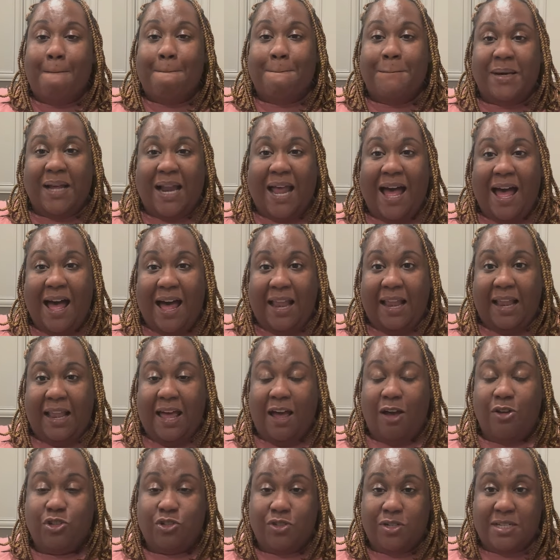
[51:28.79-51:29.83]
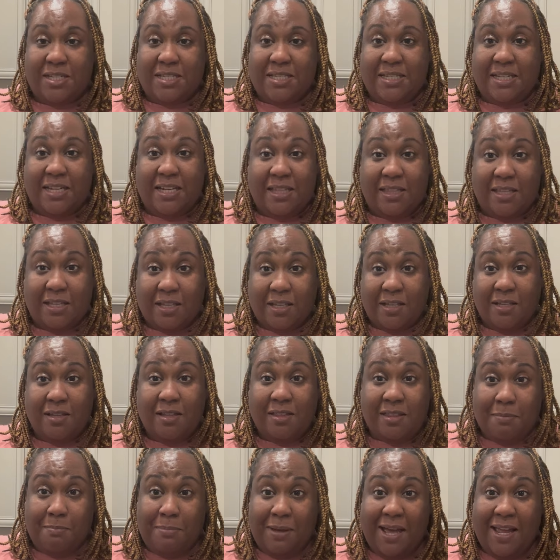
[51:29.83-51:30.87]
But I allowed you to see the
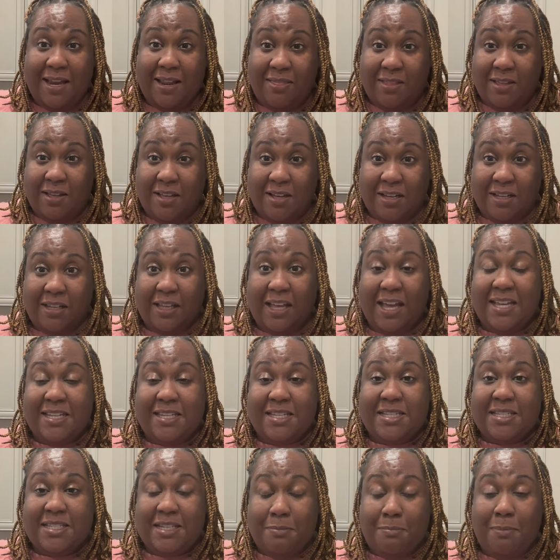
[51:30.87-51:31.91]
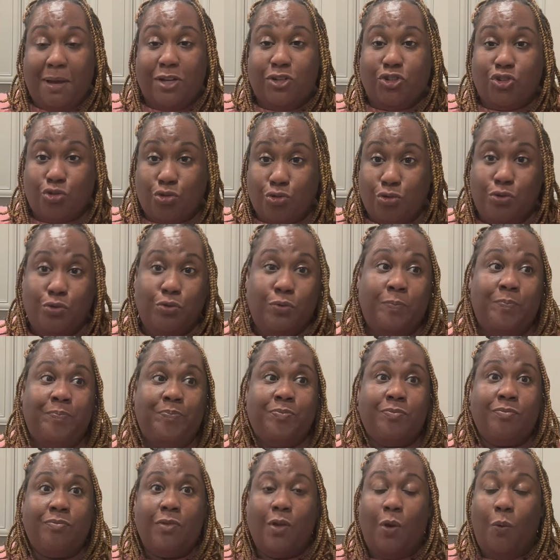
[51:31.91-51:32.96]
good, the bad, and the ugly, and to see my true
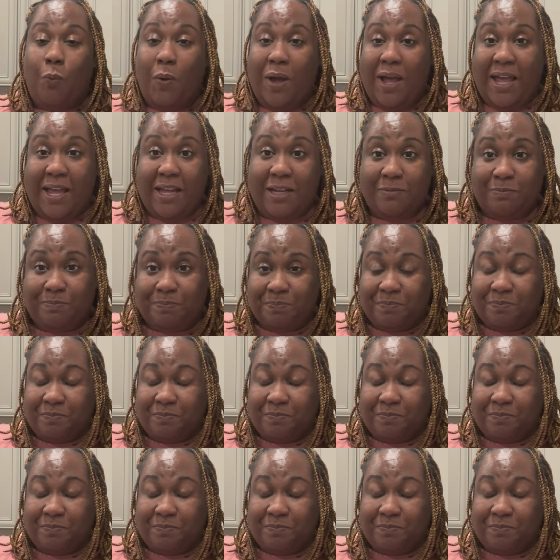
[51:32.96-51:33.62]
way